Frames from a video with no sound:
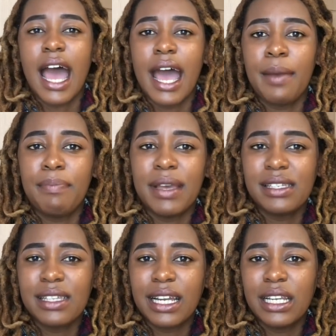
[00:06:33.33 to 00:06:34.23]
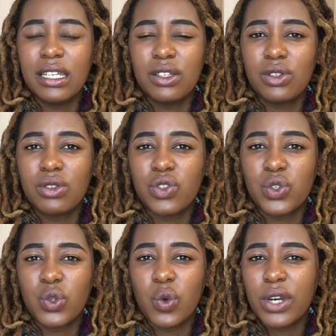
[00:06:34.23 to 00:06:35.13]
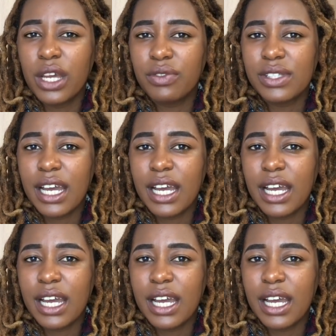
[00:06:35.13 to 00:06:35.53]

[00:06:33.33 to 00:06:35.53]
I basically don't have